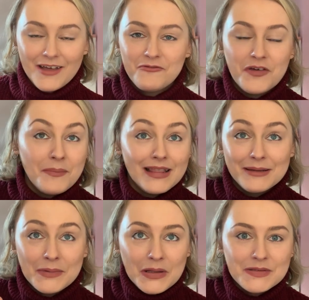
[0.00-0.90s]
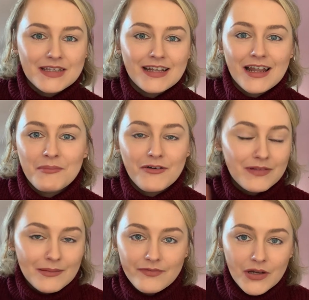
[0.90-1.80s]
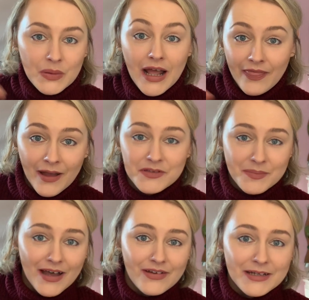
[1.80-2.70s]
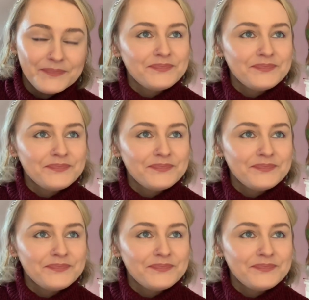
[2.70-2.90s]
fit my lip gloss in and my flip phone, and that was about it.